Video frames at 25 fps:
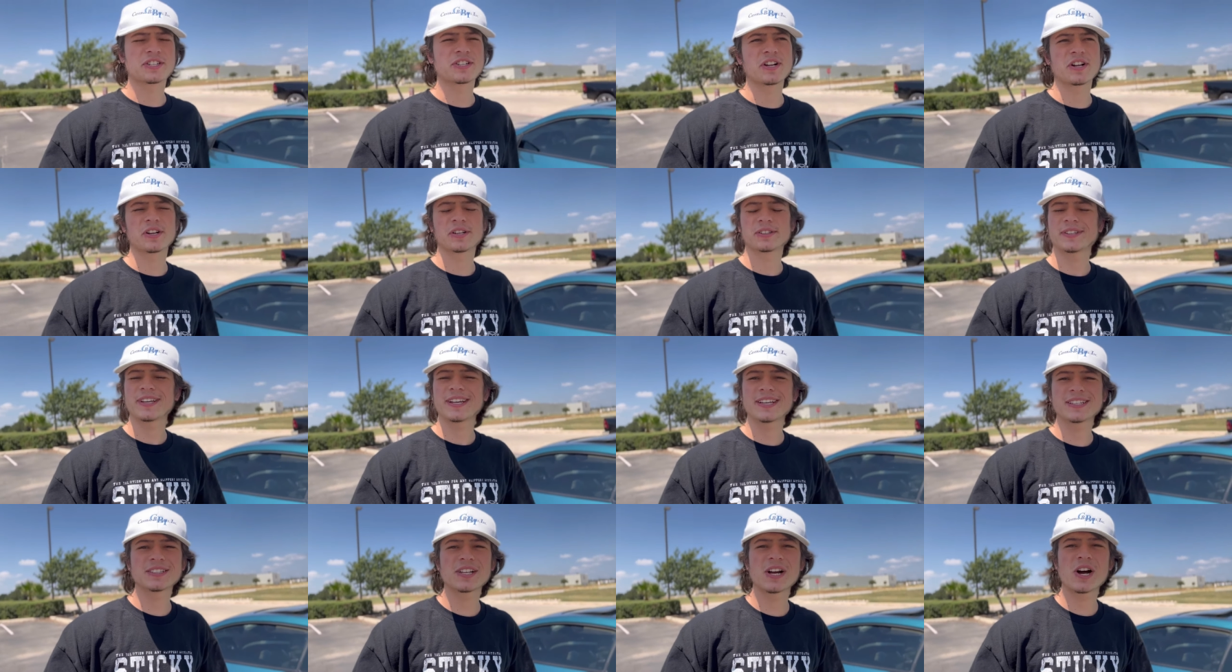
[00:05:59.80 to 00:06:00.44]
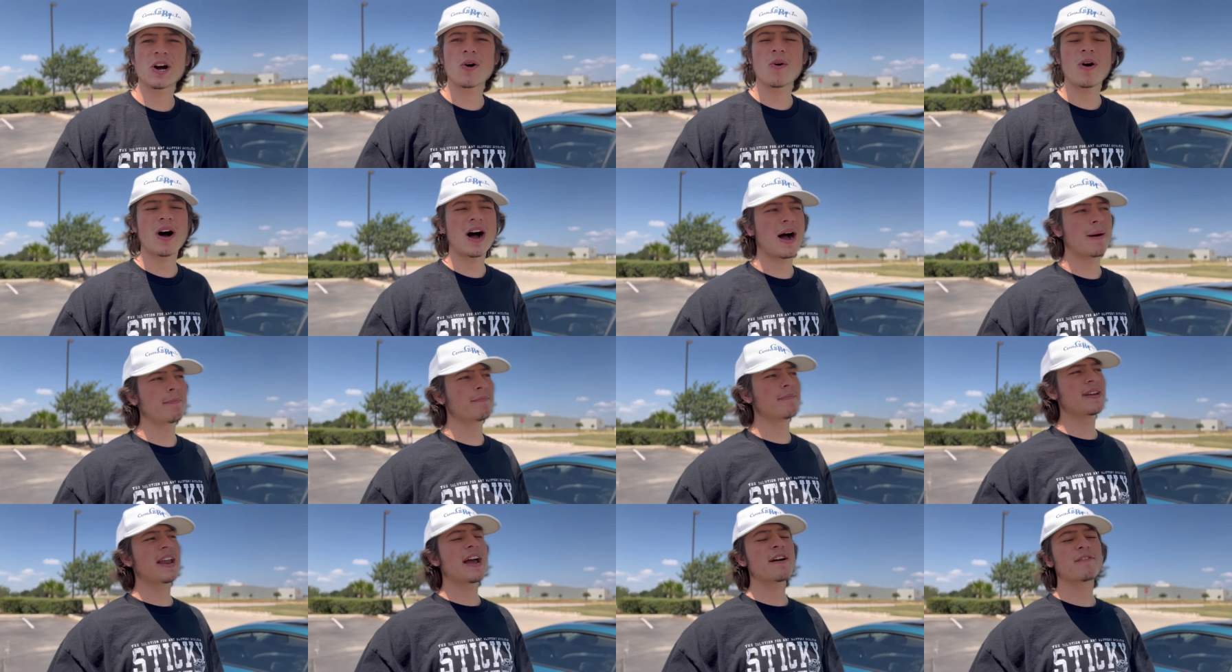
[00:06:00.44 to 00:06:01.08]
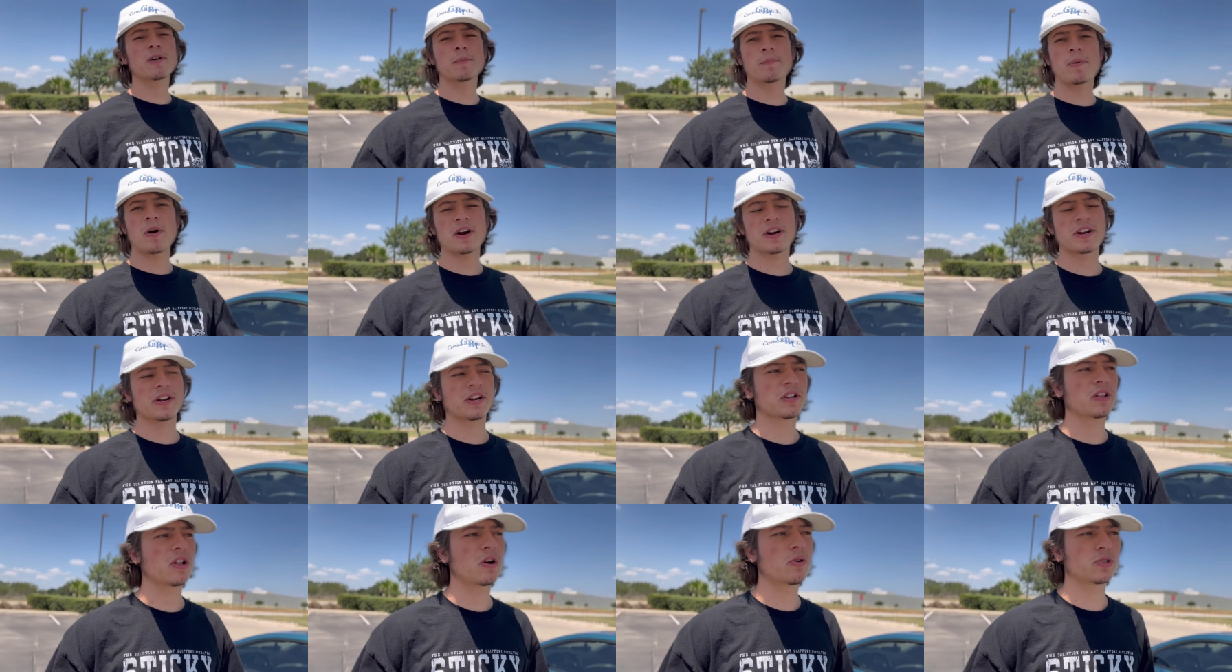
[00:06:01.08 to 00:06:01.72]
another thing though, I'm never
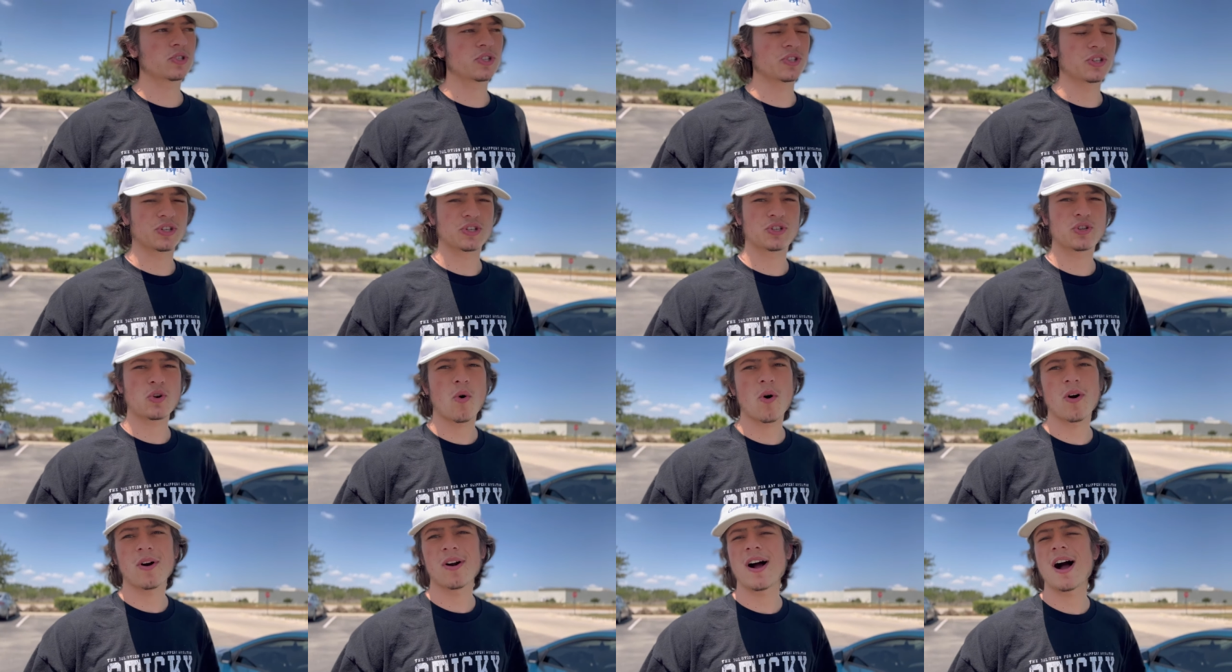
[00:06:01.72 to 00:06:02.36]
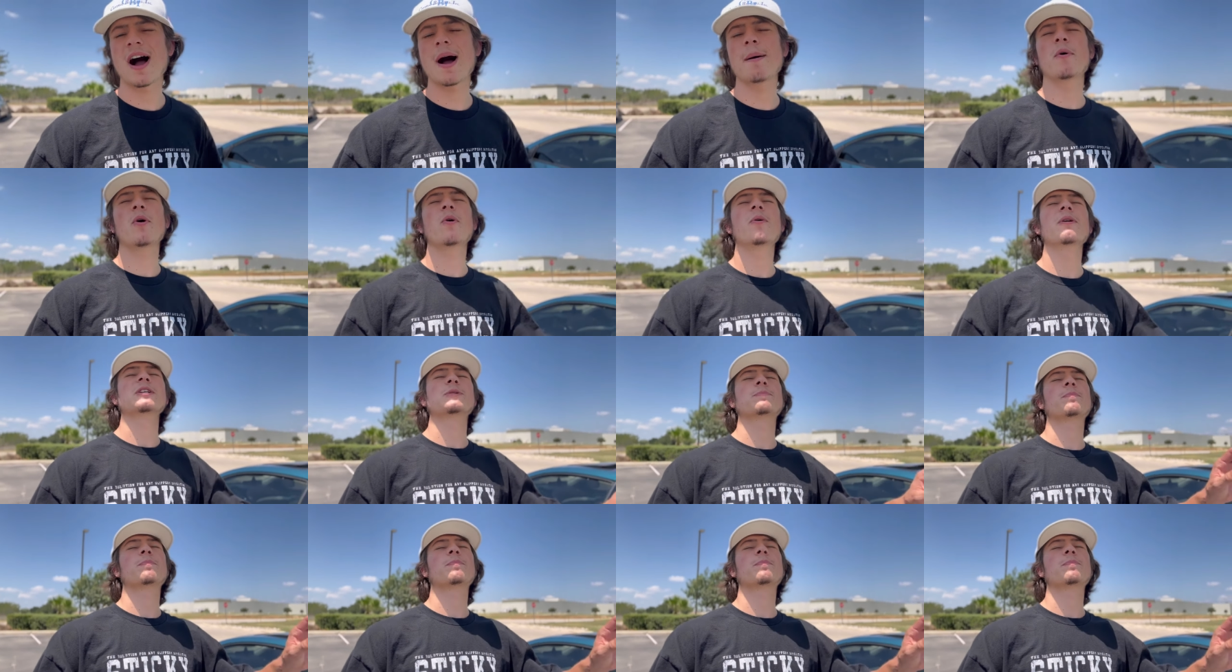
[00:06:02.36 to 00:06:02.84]
parking close in the store. I'm always